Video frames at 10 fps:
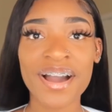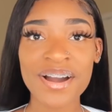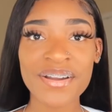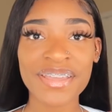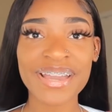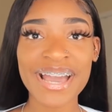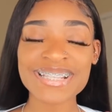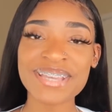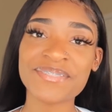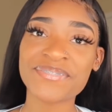Okay, you guys,
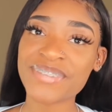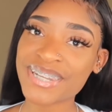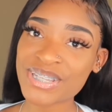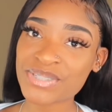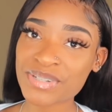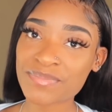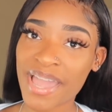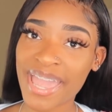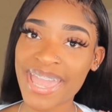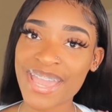I am finished with
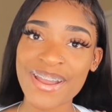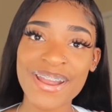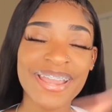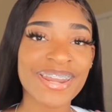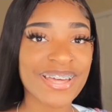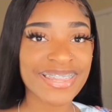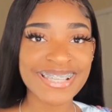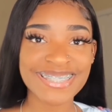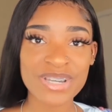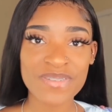my hair and all
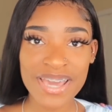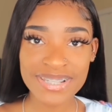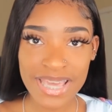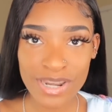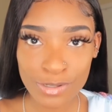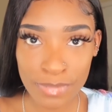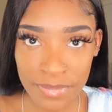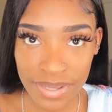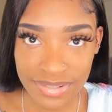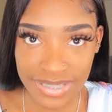that stuff. I decided to do
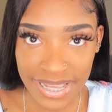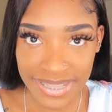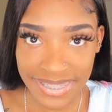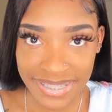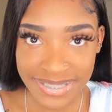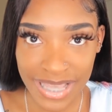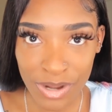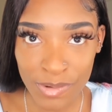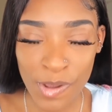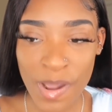baby hairs like this. I
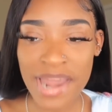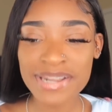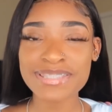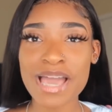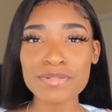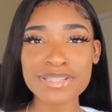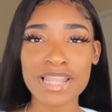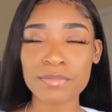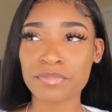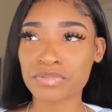don't know. I've seen a
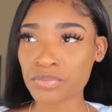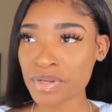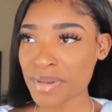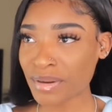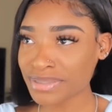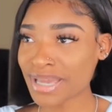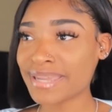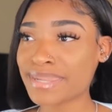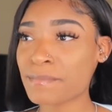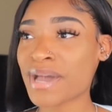lot of people do it, but I don't think
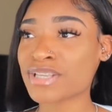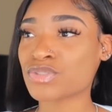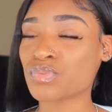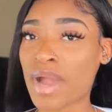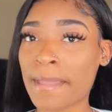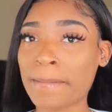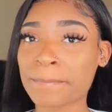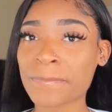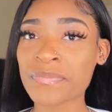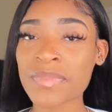I did mine
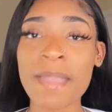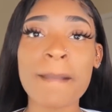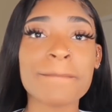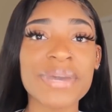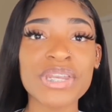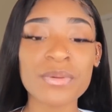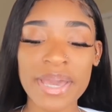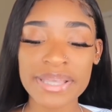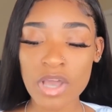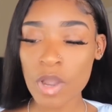right. But
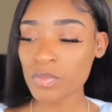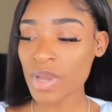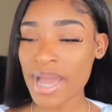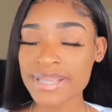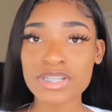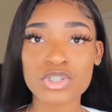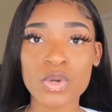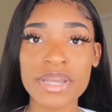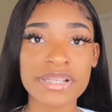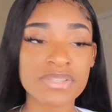anyways, I hope you guys
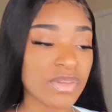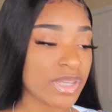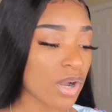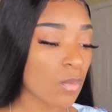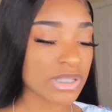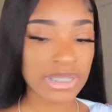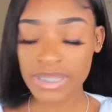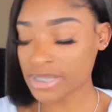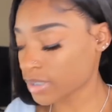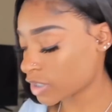enjoyed this video. Once
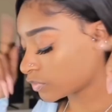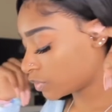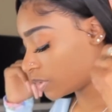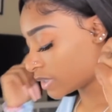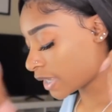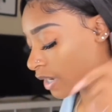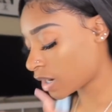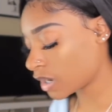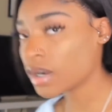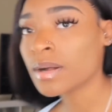again, this hair is from Unice
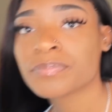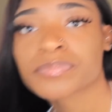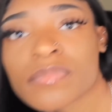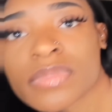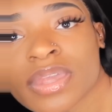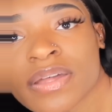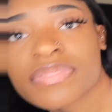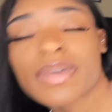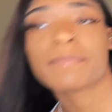Hair. The